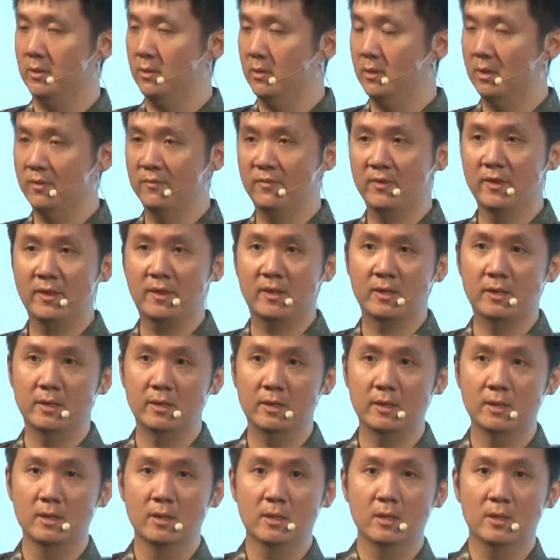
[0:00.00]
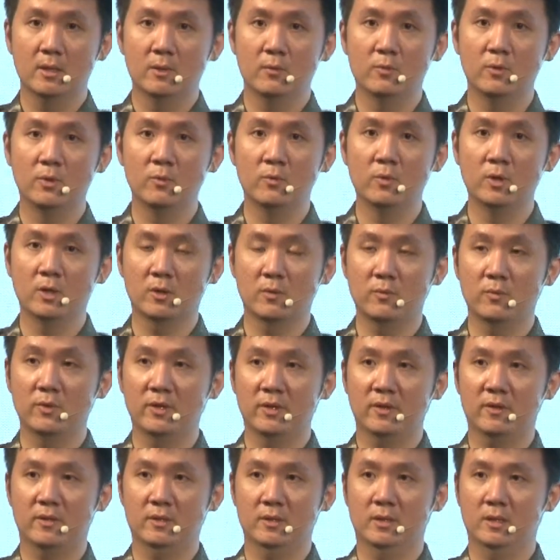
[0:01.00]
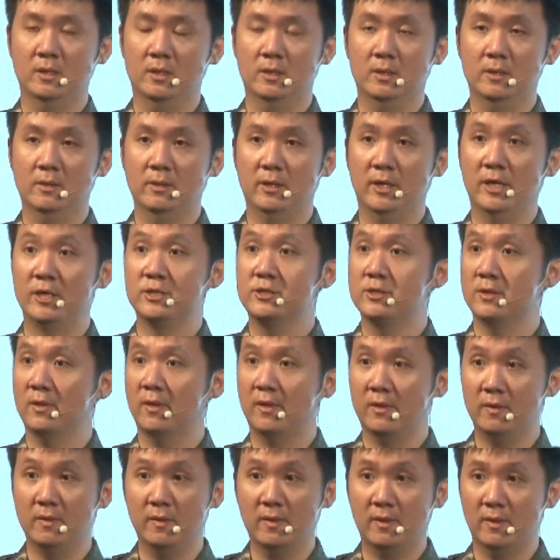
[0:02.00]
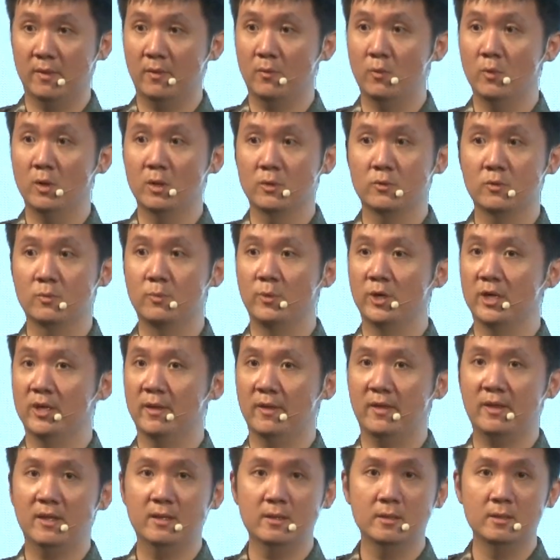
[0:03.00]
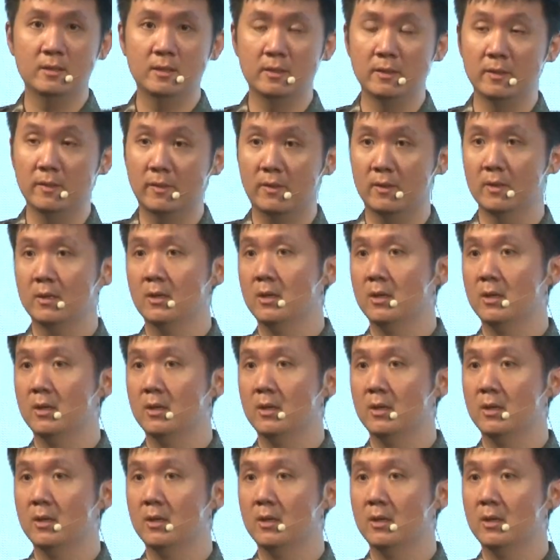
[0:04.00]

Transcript: Obviously, we work with agencies as well to bring us seller leads.